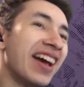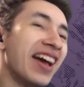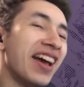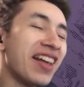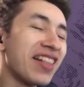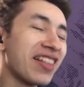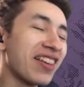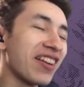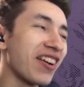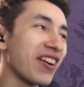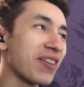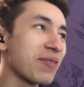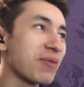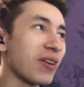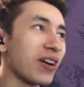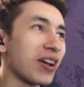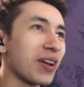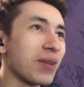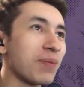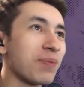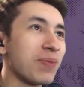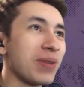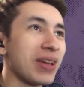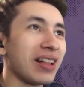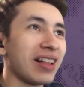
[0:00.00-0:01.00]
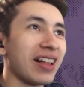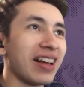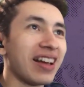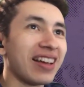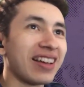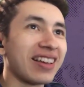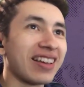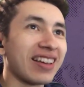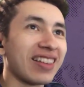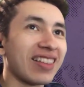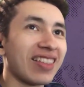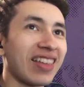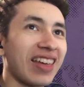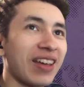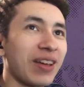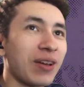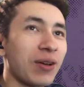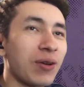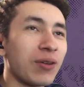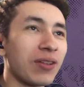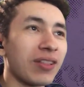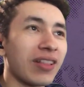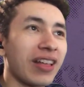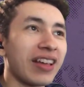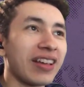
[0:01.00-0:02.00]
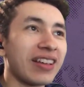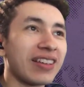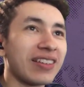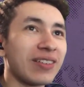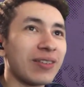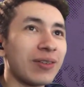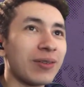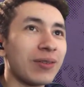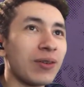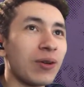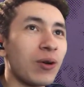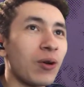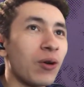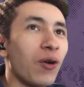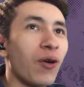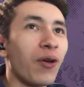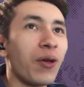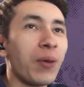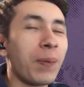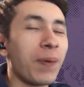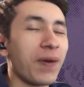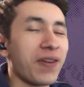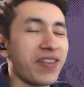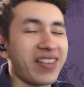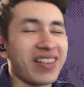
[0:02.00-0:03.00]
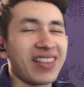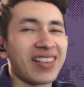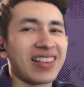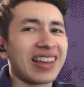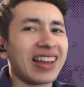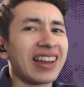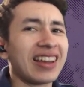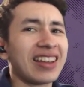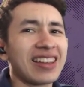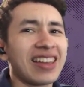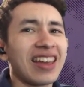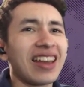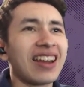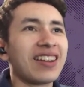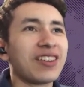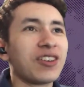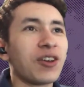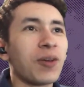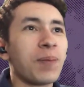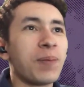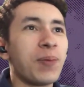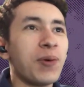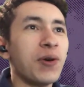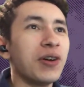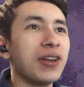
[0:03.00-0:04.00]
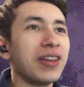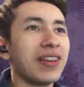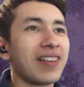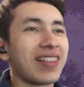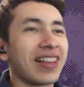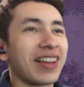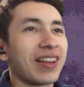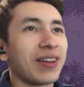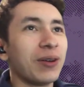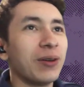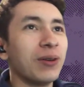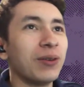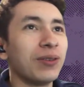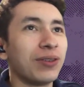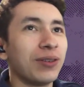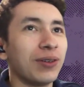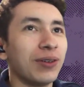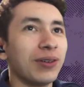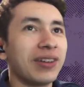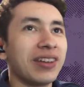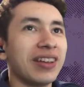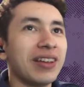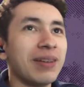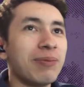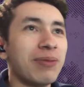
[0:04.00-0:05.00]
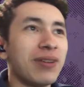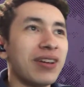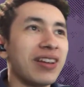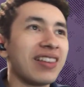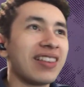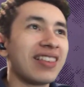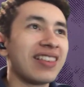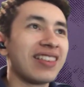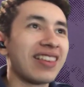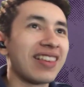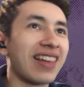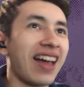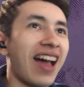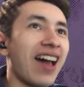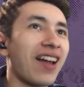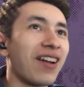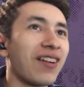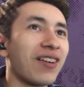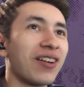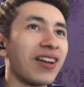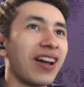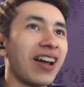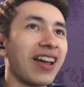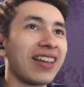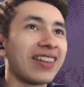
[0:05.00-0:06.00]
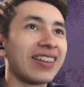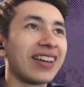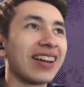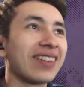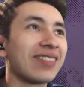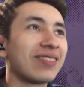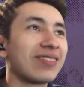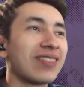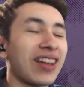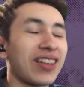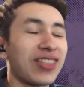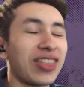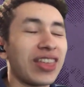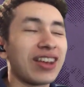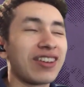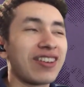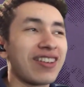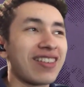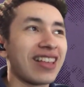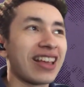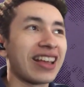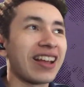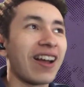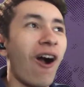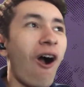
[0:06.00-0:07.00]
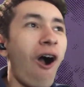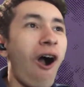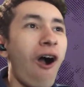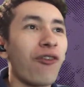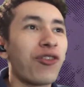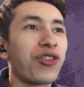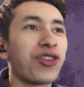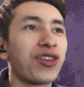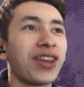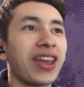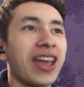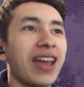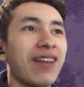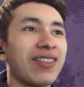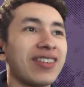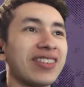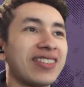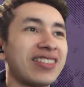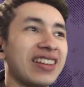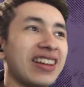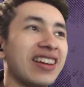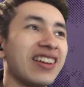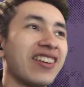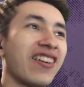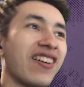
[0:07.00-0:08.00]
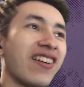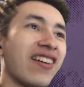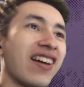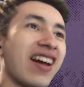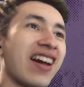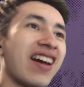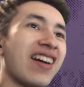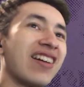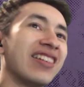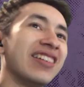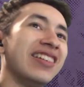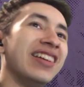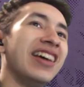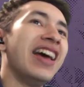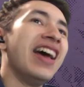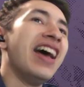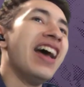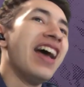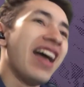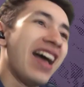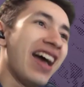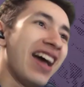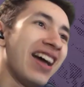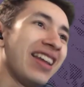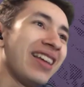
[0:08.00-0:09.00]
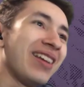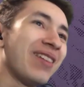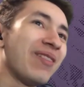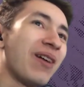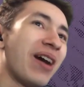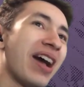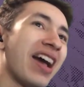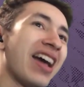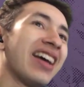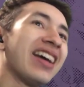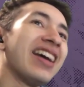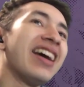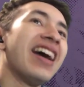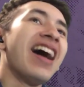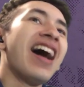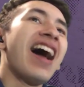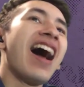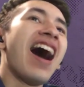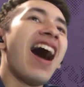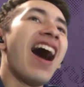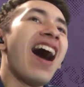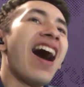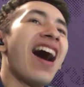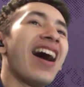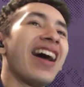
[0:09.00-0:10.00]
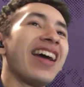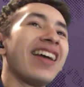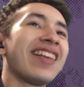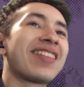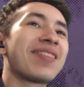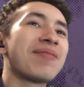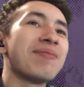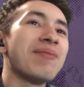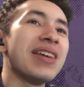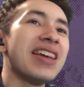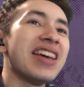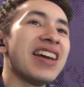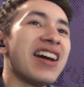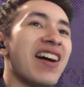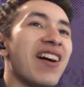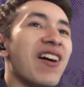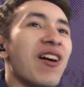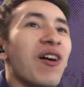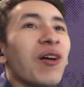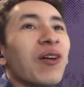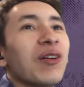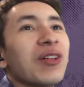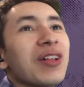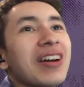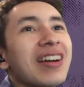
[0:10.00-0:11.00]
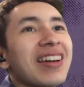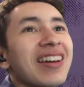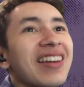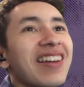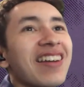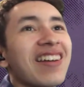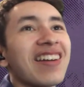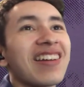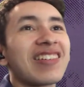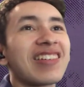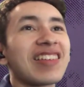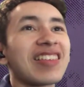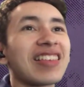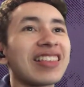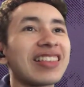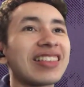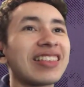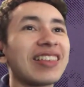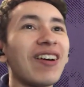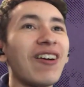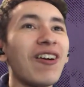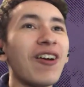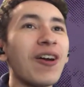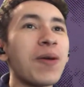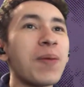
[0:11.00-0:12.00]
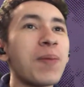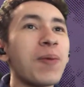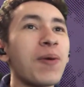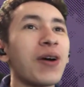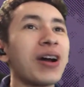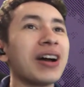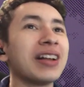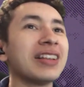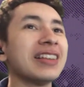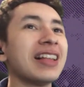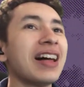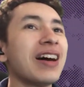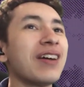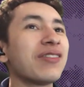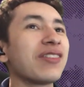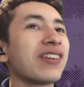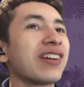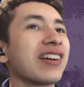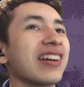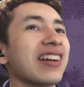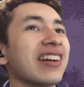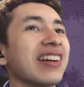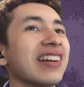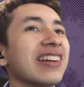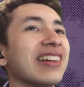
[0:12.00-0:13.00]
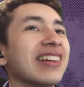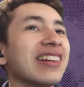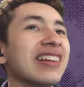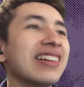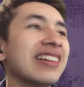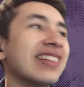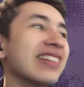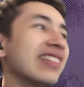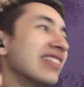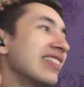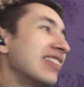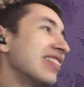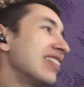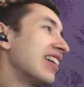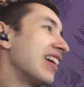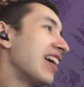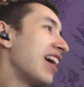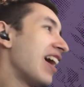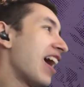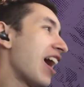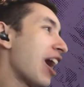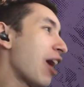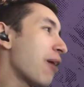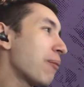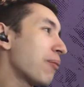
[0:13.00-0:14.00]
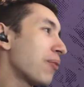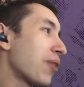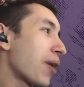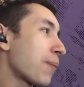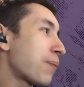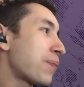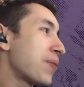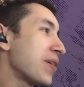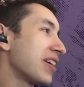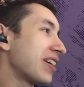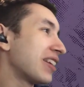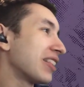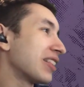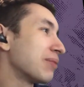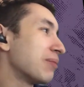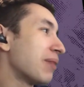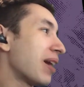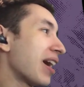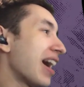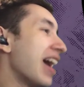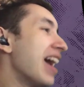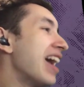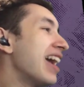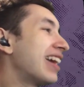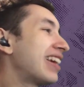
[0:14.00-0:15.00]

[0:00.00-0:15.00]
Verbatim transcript: So I was about to be like, like, like, only person who's gonna get on your booty is like Uzuki, but I don't, I, I think she's like off today, I haven't seen her around. Anyway, hi, it's Mio! Look at her, she's adorable, I love her! I hope I'm not peeking the mic.